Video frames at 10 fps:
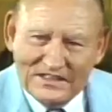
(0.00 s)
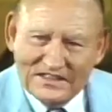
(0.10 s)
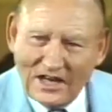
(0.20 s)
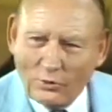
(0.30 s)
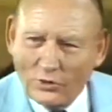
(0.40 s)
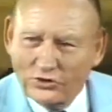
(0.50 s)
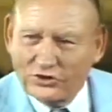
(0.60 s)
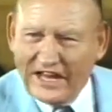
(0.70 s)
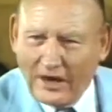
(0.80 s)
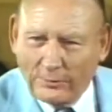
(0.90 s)
God wants us
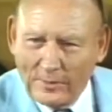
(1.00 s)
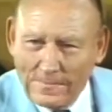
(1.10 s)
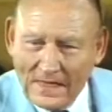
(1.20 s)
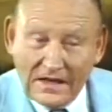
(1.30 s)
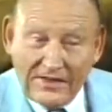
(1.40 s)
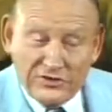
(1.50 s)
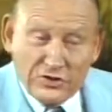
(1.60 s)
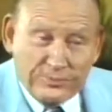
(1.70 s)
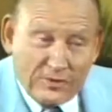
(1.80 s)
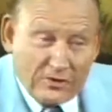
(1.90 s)
to help him. Now, that's your
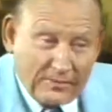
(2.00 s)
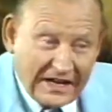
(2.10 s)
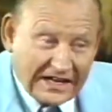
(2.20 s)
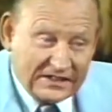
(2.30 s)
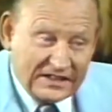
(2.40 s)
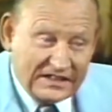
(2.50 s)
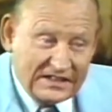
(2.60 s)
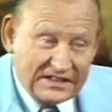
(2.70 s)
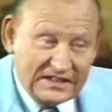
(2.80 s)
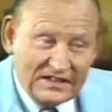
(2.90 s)
spirit man acting.
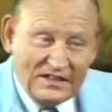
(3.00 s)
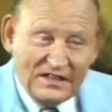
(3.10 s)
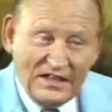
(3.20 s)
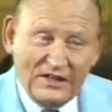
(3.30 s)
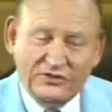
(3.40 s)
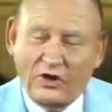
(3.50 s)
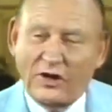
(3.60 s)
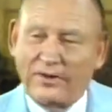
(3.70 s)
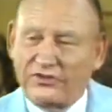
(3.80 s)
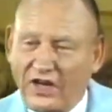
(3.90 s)
It's going
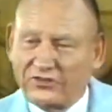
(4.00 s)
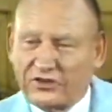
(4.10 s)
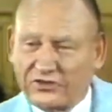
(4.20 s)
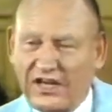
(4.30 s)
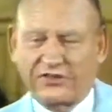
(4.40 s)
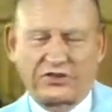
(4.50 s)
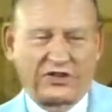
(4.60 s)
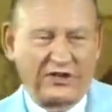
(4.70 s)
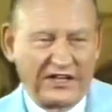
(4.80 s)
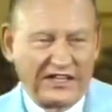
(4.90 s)
to be just as
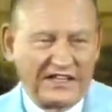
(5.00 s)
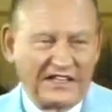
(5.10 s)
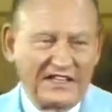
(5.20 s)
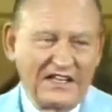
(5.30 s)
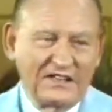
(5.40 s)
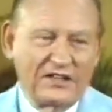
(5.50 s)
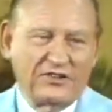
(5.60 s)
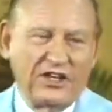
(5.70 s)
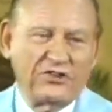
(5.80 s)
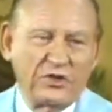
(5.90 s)
necessary to
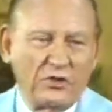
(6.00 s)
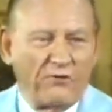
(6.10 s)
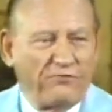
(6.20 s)
teach you the